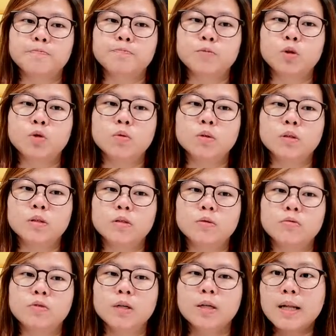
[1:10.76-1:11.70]
you would
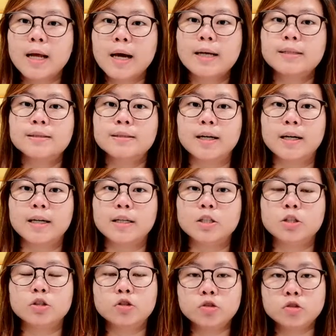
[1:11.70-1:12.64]
realize that
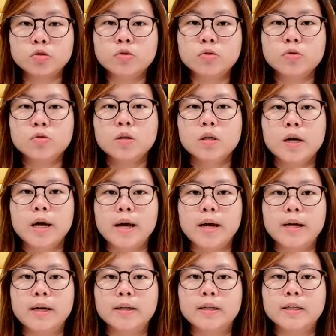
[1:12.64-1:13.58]
it's true,
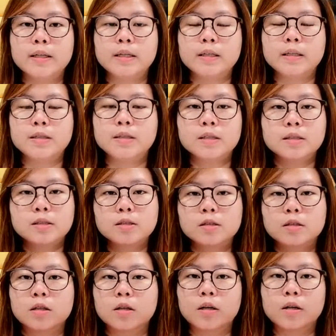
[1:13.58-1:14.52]
and he
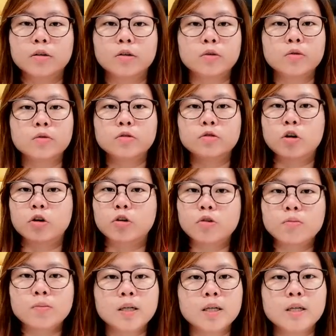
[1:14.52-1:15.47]
just
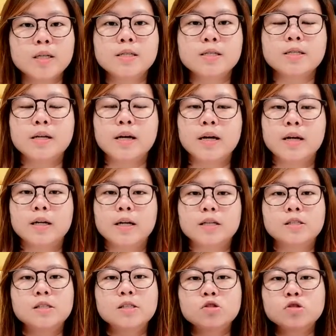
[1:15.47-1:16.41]
documents, and
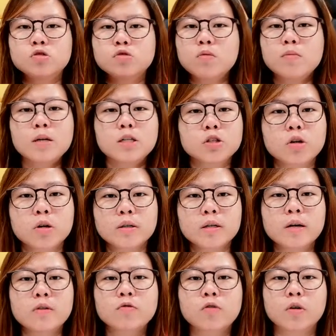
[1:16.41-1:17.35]
there's just so much
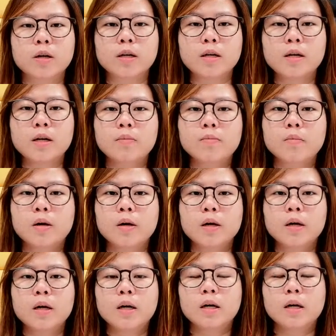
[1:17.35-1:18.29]
content for him
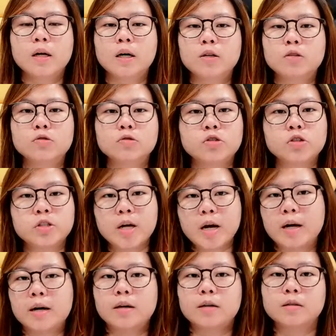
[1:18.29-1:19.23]
to
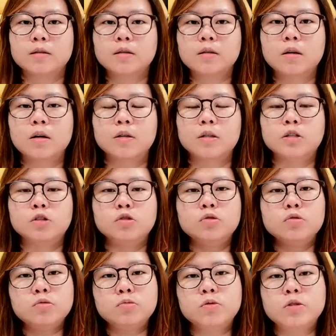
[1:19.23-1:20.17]
share on his
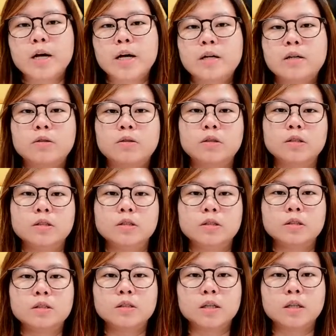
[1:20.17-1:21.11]
YouTube channel, on
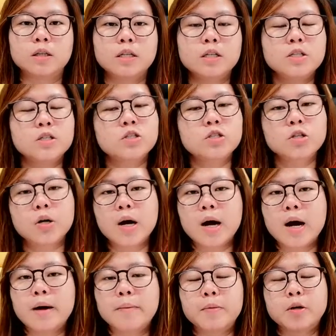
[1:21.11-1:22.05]
his
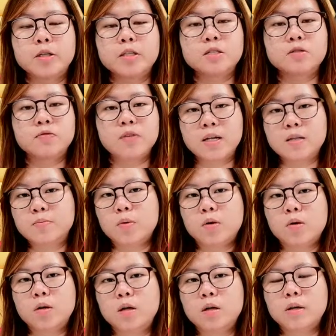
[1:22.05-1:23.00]
Instagram, on his
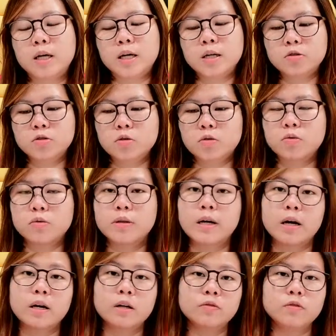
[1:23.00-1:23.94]
Facebook. Okay, so
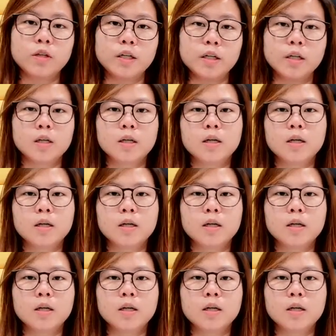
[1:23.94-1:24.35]
Gary Vee,